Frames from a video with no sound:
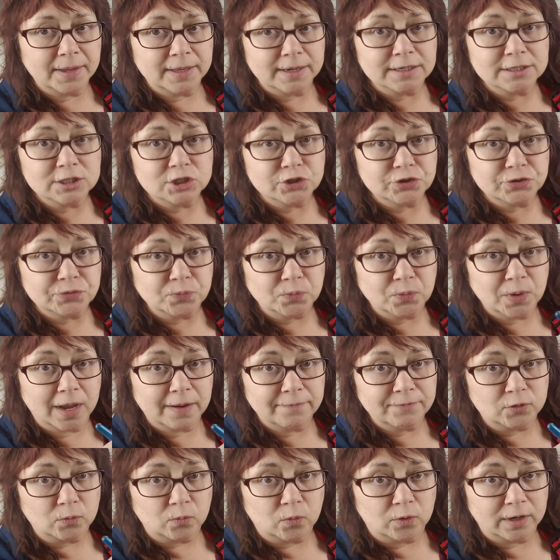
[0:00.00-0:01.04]
and I shouldn't
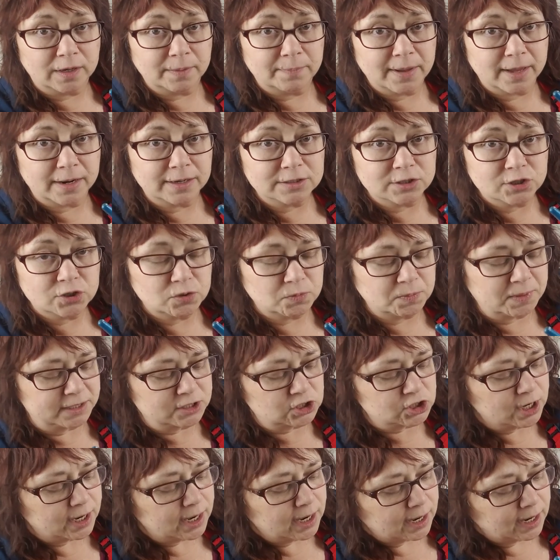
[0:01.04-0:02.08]
have to worry about it too
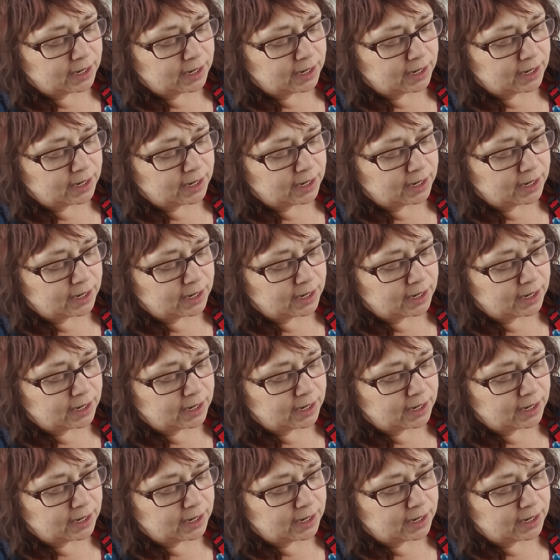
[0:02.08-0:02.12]
much.